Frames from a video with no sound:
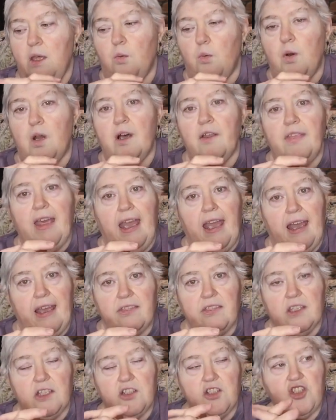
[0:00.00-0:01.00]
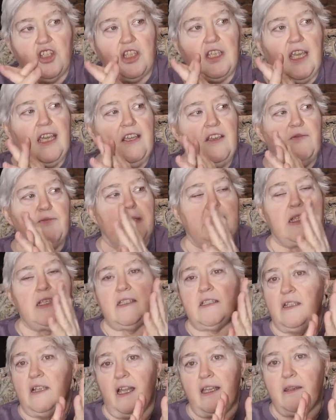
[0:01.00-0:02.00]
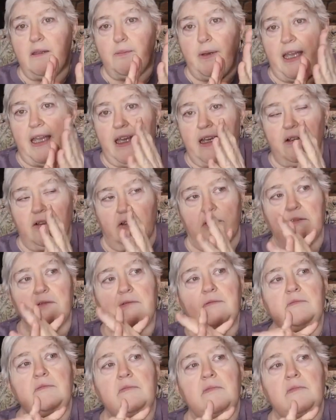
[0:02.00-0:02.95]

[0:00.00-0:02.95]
well, the hat that you gave me is not the pattern.